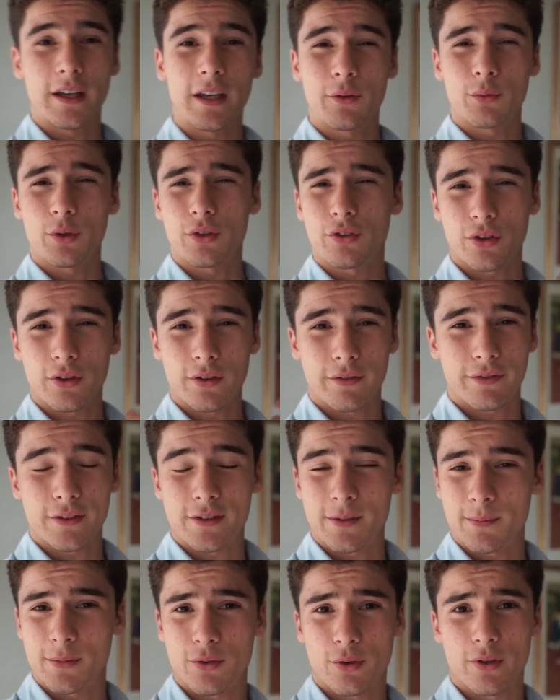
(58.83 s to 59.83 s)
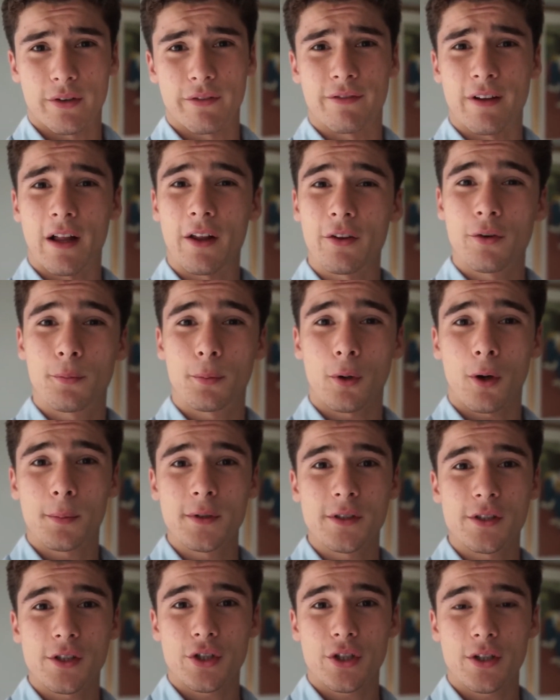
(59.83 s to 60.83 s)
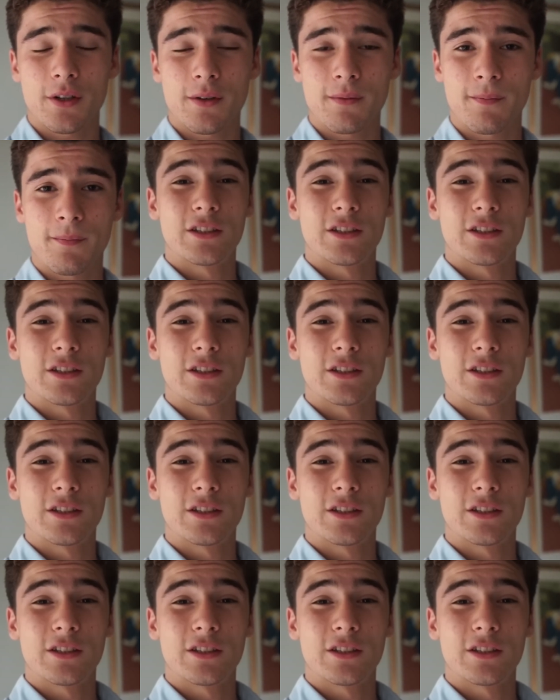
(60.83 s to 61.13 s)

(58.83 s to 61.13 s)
in return for some sort of value proposition.